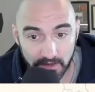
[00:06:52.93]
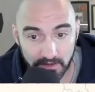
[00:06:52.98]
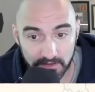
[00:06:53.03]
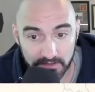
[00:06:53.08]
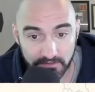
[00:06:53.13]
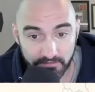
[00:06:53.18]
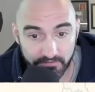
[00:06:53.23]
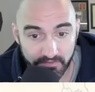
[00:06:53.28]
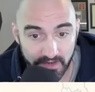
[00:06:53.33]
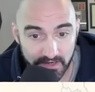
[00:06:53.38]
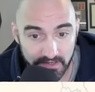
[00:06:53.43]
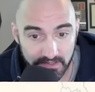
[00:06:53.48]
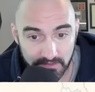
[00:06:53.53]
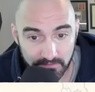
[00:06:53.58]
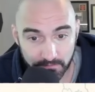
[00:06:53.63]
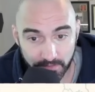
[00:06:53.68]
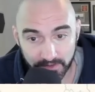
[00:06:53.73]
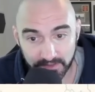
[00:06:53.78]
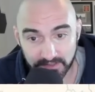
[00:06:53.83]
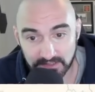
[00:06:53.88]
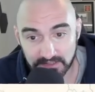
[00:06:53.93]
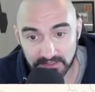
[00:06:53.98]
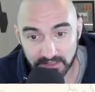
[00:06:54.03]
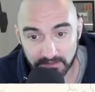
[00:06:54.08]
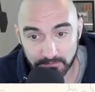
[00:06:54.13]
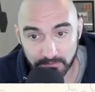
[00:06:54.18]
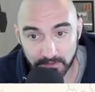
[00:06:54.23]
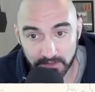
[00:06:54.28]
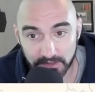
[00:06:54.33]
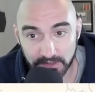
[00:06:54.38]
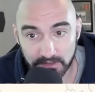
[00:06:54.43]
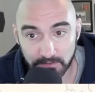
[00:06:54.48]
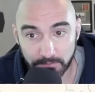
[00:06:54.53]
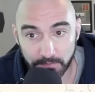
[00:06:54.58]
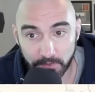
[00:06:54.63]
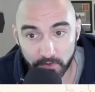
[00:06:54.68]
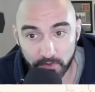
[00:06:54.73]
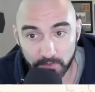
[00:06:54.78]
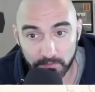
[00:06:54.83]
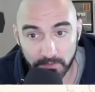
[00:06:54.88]
defending places like
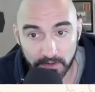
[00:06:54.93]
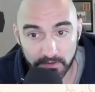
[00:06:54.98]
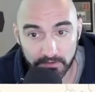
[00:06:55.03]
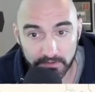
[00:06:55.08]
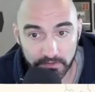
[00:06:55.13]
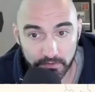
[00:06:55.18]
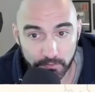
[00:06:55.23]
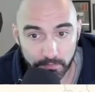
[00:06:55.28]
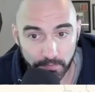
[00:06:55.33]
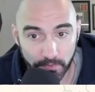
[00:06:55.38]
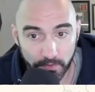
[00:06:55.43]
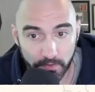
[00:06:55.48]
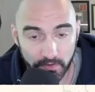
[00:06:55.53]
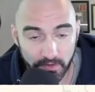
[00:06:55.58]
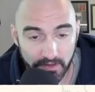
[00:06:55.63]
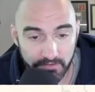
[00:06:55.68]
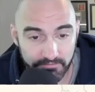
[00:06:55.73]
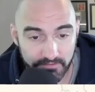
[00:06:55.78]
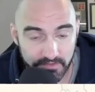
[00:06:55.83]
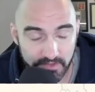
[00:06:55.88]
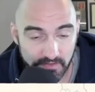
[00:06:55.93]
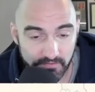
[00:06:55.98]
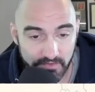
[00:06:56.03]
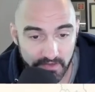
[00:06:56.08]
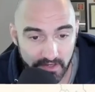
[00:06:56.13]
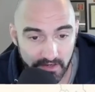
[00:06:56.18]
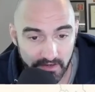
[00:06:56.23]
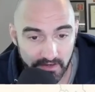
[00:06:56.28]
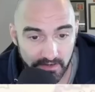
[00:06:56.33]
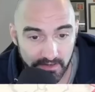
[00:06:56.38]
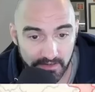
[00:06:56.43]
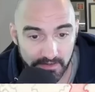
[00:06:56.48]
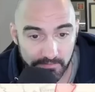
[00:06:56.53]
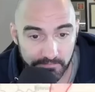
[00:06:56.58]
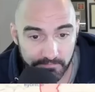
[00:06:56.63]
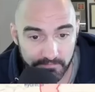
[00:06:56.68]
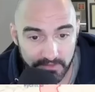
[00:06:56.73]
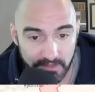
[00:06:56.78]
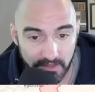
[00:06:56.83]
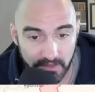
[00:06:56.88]
Melitopol, Mariupol,
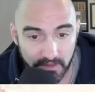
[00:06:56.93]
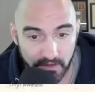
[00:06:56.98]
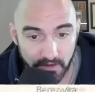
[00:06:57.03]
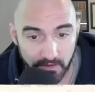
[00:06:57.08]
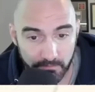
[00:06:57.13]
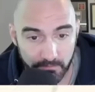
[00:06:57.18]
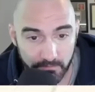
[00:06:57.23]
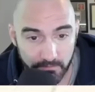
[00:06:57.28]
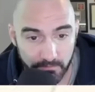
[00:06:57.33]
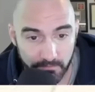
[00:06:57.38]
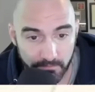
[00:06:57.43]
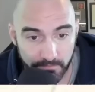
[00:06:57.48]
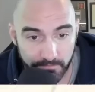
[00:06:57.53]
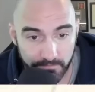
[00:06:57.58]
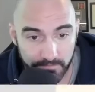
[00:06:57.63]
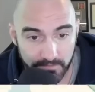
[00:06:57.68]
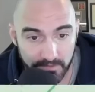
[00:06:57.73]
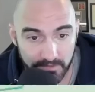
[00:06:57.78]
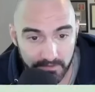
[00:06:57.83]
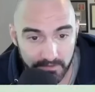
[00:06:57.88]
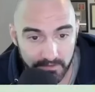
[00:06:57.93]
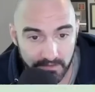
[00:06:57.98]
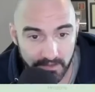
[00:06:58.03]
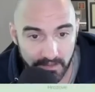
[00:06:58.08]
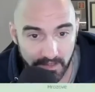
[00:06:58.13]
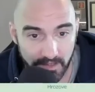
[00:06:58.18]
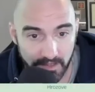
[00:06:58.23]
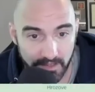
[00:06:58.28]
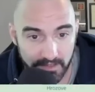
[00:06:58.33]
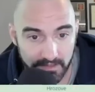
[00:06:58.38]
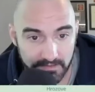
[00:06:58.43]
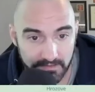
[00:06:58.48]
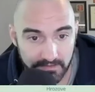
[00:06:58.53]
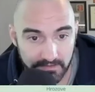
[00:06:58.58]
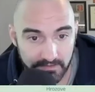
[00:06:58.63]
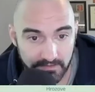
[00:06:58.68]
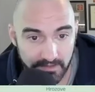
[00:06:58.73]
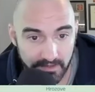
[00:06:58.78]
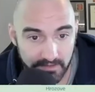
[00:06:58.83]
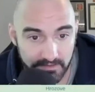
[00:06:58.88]
Avdiivka, and
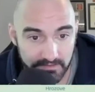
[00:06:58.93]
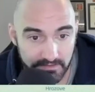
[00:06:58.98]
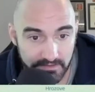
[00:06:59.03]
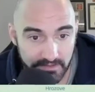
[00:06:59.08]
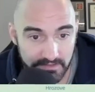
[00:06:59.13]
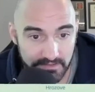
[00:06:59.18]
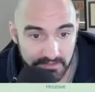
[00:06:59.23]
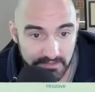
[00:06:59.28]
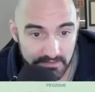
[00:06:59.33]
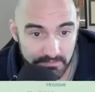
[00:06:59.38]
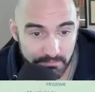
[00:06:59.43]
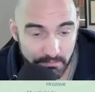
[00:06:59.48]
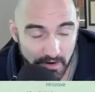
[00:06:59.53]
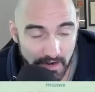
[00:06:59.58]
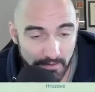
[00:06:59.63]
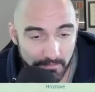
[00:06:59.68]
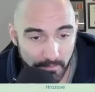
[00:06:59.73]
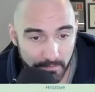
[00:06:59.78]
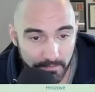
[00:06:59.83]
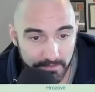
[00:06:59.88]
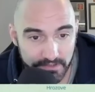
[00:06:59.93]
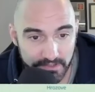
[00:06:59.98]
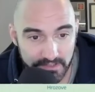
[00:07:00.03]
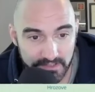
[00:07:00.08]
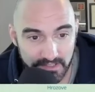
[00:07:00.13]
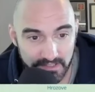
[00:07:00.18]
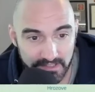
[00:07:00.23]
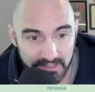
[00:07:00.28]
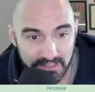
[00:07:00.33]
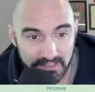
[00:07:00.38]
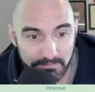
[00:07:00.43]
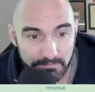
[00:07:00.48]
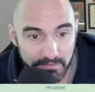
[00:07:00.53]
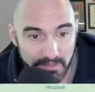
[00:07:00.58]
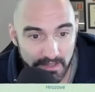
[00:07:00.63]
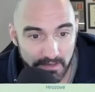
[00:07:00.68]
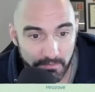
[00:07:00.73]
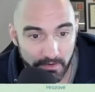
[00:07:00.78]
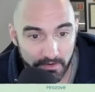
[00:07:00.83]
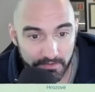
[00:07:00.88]
this is probably just to keep
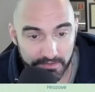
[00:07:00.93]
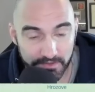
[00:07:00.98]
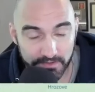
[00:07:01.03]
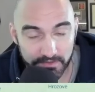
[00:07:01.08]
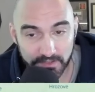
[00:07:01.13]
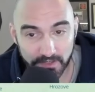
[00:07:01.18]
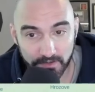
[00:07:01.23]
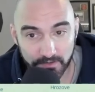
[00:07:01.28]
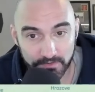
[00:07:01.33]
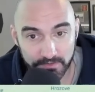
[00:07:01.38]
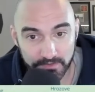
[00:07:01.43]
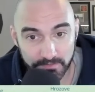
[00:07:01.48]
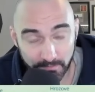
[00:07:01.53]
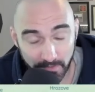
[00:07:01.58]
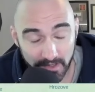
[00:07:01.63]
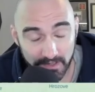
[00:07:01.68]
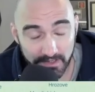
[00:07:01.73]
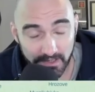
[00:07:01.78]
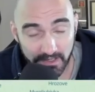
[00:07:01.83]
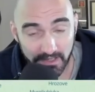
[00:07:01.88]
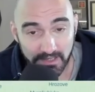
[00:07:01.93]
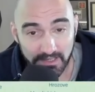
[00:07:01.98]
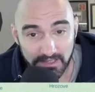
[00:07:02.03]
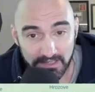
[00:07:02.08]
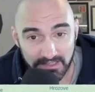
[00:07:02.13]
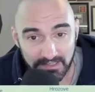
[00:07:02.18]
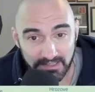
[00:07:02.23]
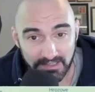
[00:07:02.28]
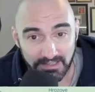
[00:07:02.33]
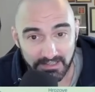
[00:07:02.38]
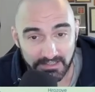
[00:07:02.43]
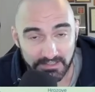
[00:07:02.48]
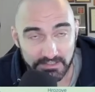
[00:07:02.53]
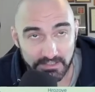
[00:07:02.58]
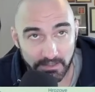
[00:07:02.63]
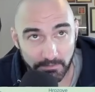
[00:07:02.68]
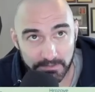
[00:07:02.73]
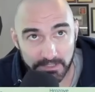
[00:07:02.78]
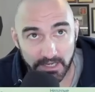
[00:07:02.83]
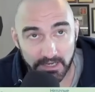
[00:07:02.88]
them on their toes. But
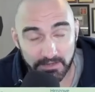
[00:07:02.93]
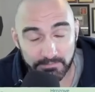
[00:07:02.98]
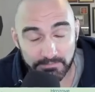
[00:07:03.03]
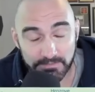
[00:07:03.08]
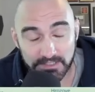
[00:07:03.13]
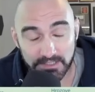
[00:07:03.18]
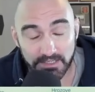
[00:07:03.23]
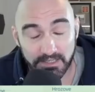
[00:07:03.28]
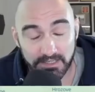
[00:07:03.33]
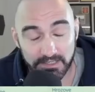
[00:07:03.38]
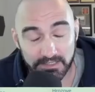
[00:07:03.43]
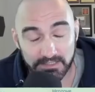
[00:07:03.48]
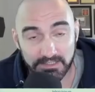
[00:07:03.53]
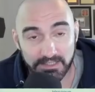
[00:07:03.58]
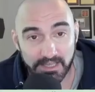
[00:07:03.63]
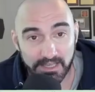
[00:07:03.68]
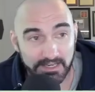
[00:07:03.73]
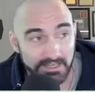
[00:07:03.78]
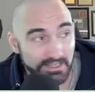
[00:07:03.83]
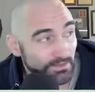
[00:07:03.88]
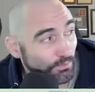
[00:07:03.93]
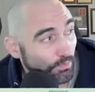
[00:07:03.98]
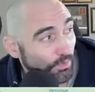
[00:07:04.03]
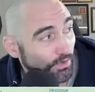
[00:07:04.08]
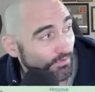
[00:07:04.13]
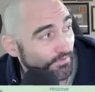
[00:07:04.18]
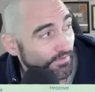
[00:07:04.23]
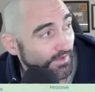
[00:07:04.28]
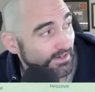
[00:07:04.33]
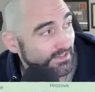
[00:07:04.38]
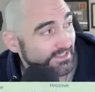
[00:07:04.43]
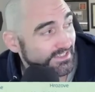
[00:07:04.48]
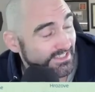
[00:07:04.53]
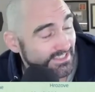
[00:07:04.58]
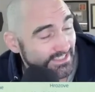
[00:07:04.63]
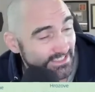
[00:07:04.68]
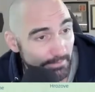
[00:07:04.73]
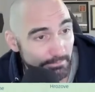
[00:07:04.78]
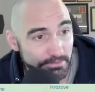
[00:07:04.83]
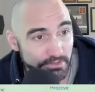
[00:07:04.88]
sometimes, again, in warfare,
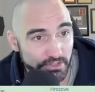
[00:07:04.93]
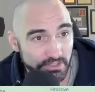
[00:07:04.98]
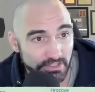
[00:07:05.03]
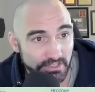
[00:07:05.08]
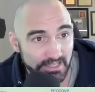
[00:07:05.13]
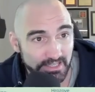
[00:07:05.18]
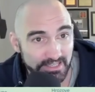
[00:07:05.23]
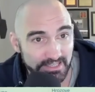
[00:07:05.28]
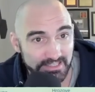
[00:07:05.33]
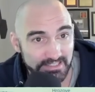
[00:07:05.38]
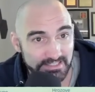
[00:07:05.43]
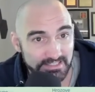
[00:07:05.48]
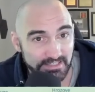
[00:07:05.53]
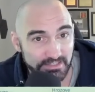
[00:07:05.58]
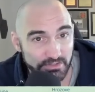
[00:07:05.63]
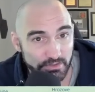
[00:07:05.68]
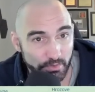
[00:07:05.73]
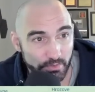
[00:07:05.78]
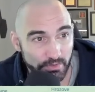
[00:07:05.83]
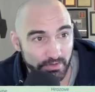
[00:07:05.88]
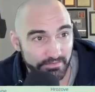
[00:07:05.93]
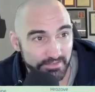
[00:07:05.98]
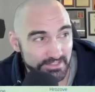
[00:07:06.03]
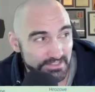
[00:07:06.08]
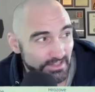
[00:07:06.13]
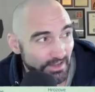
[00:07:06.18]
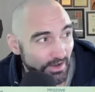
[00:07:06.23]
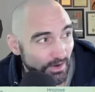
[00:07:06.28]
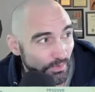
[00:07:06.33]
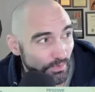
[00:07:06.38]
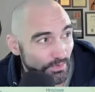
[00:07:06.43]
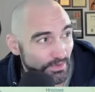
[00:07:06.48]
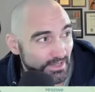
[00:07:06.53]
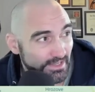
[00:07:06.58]
deception is sort of its own